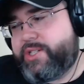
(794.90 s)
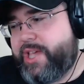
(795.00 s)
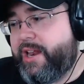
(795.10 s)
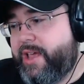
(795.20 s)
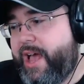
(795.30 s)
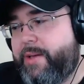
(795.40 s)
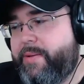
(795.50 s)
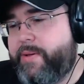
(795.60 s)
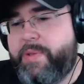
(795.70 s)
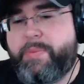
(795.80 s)
it was,
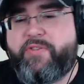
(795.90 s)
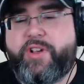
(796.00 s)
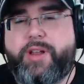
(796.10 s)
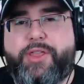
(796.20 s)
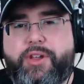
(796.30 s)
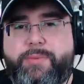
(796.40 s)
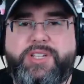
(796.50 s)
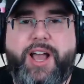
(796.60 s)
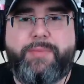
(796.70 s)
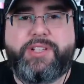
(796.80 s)
people forget about Thurman
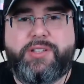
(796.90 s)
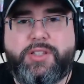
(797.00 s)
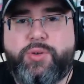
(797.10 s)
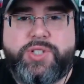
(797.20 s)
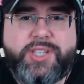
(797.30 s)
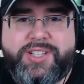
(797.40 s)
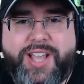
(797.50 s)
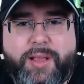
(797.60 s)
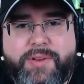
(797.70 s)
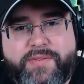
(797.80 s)
Thomas losing his
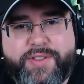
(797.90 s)
helmet for the